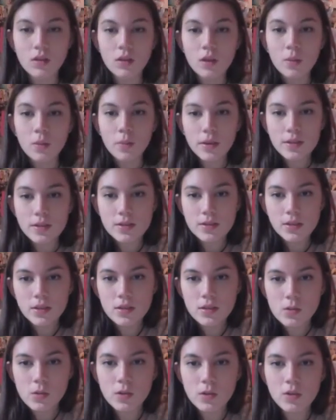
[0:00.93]
My
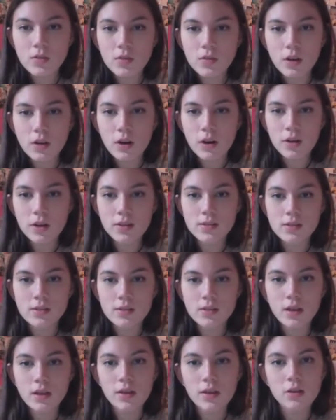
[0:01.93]
sixth work of art is
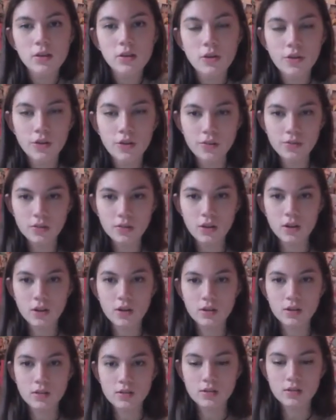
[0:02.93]
entitled Criff
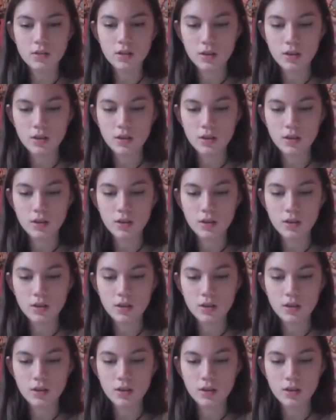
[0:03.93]
Dogs